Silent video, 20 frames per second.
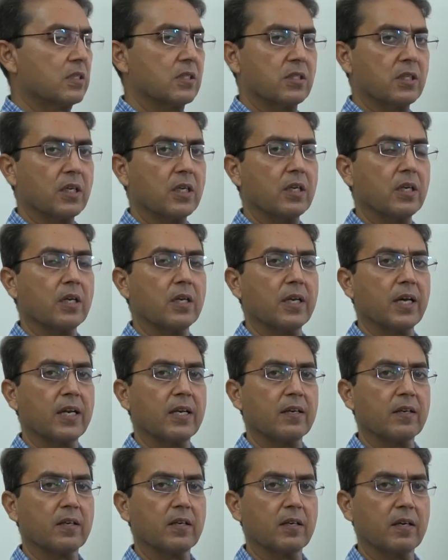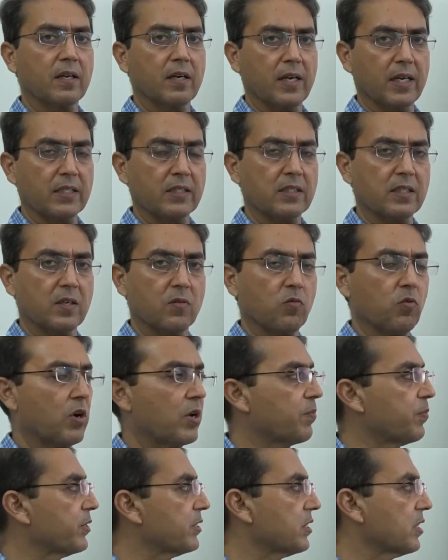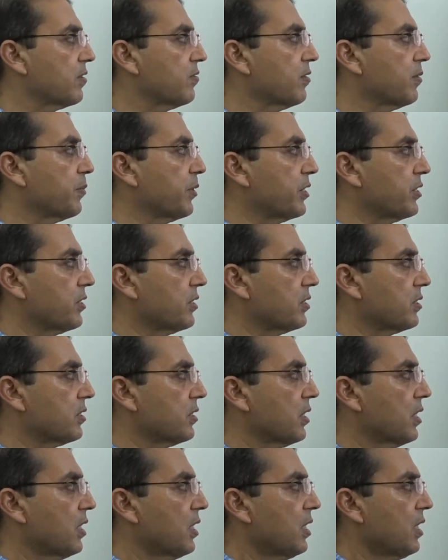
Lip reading: seen in less than 1% of the patients.